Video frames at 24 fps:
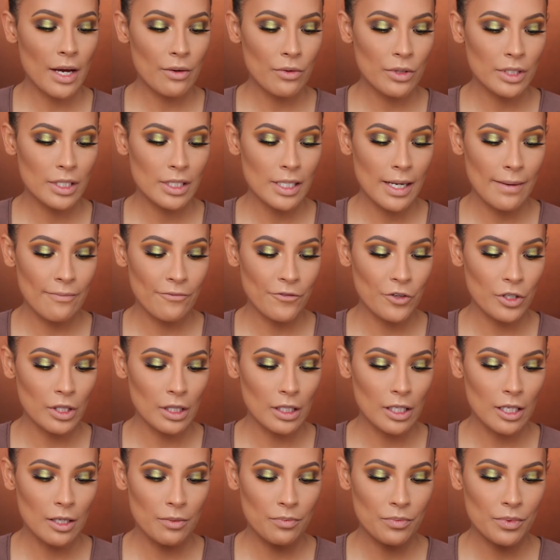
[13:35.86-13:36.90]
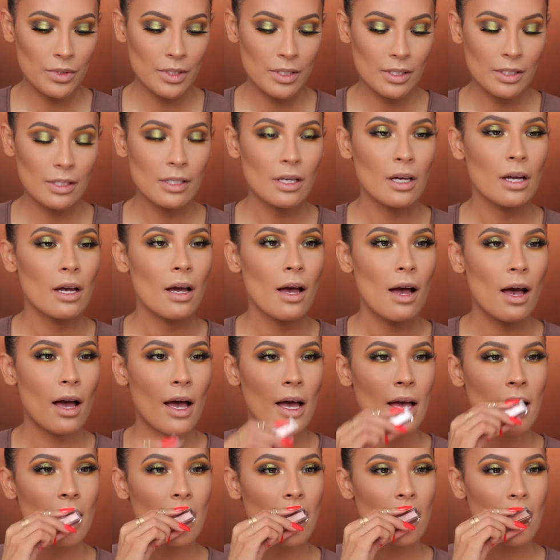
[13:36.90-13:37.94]
Now it's time for lips.
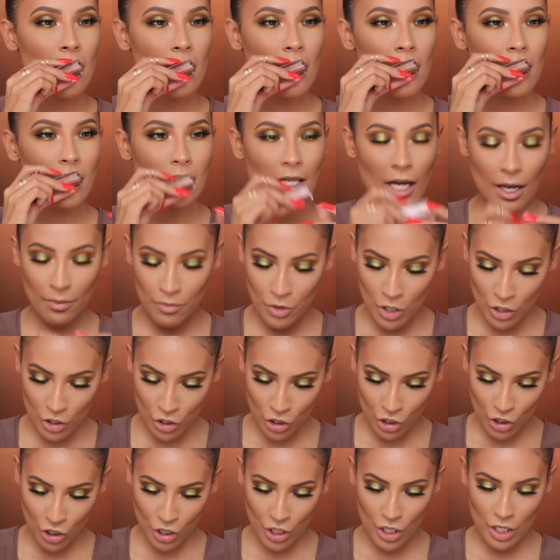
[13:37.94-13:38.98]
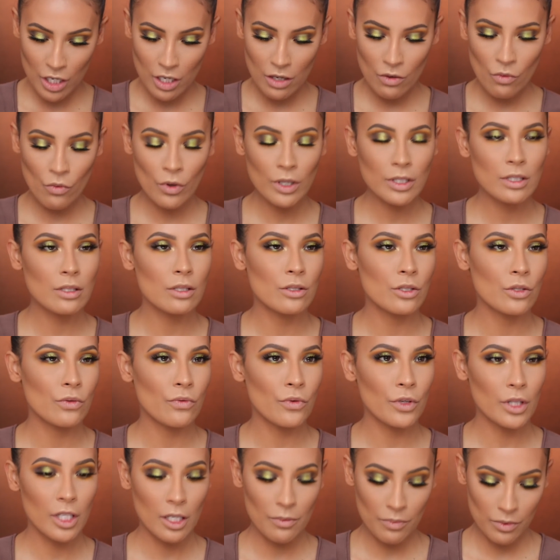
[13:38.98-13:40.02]
And I'm not sure what to do
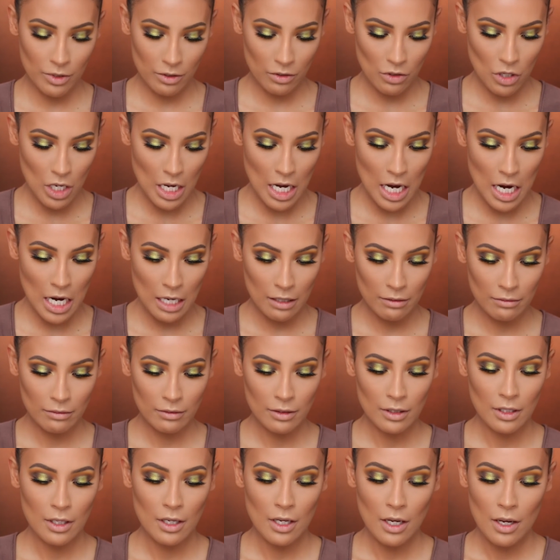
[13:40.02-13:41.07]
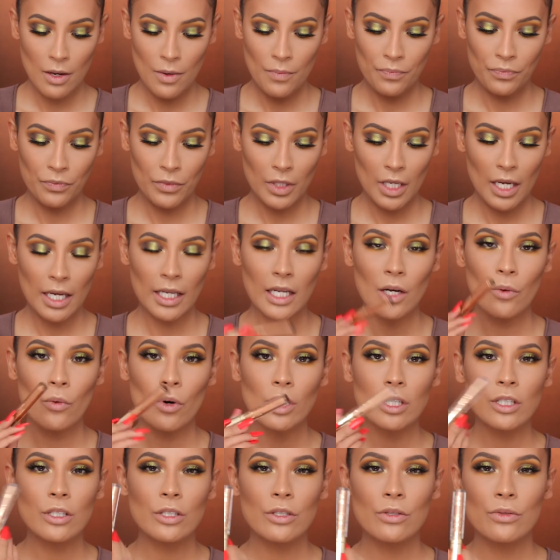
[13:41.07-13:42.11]
for lips. And I
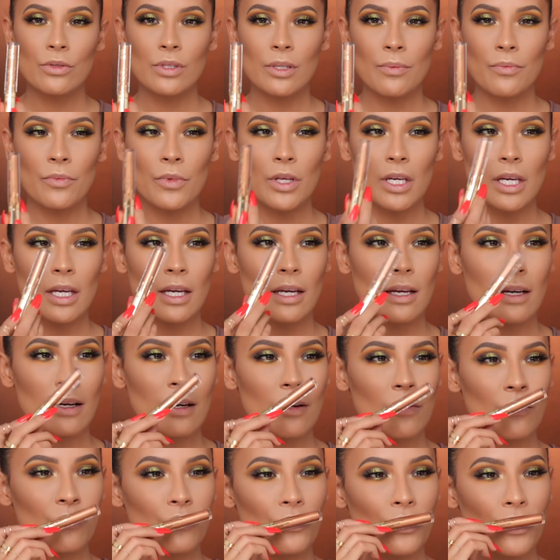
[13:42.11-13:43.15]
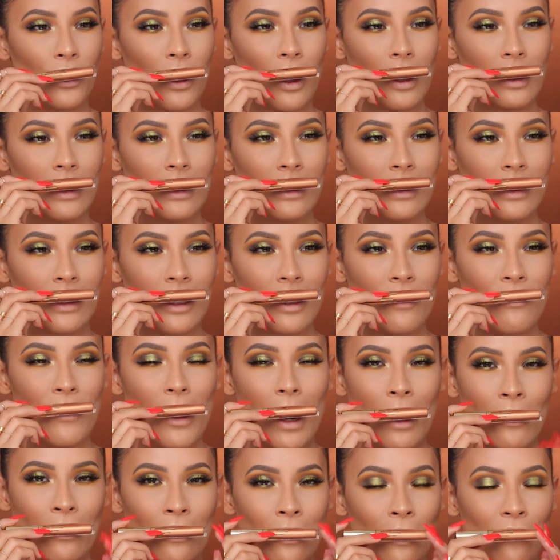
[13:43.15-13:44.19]
wanted to do something bronzy,
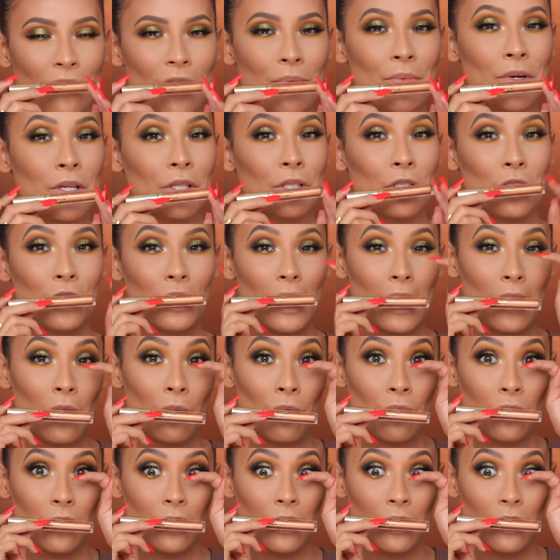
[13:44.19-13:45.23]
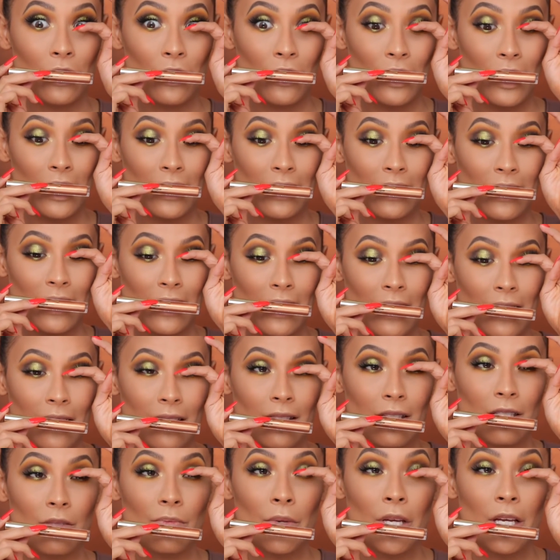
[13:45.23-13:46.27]
but I don't know if I'm gonna look like really crazy
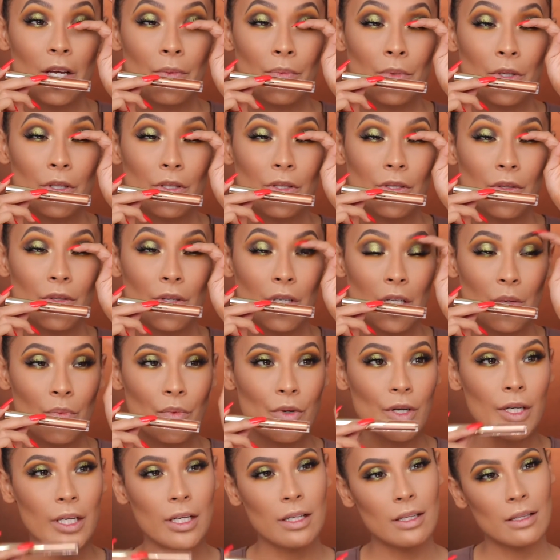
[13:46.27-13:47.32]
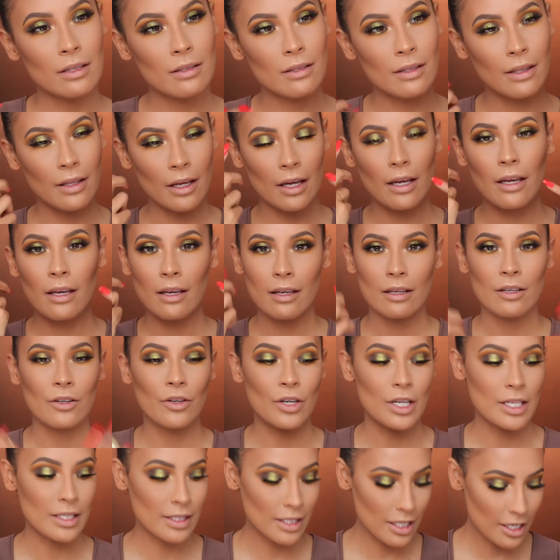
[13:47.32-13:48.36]
because this makeup looks already pretty like
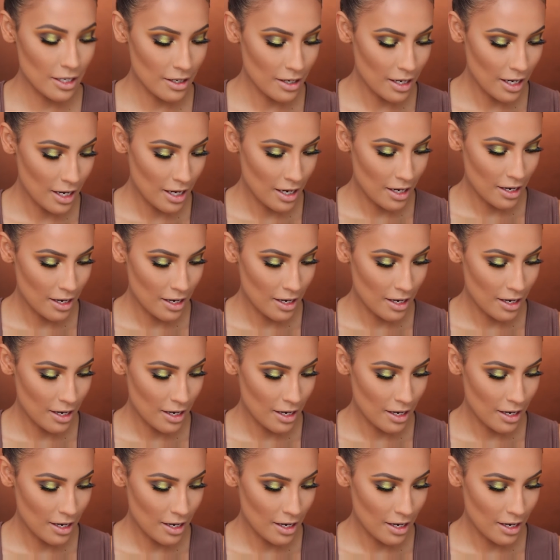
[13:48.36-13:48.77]
crazy.